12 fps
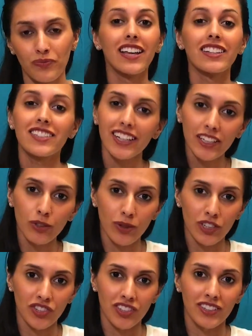And the second
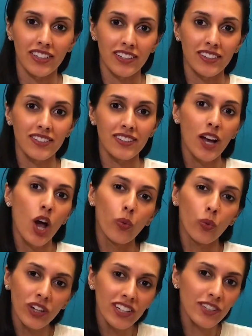question is,
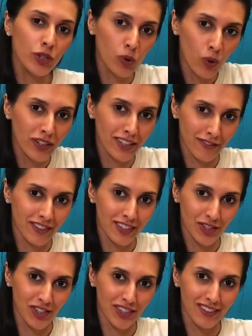what is your
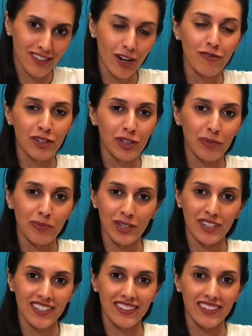definition of a good
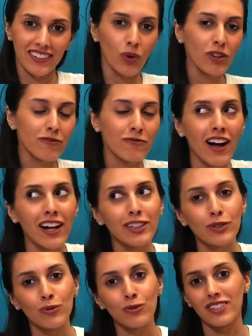person? What
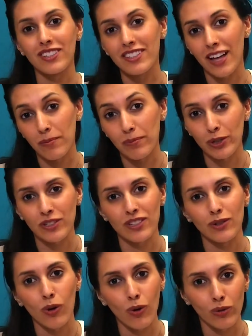values does that
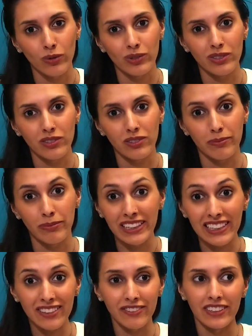person hold,
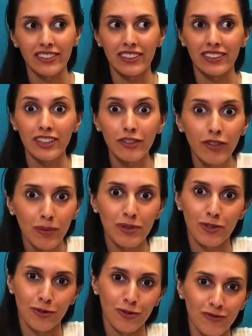believe in, and live up
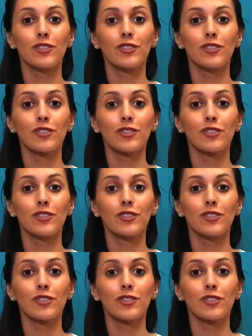to?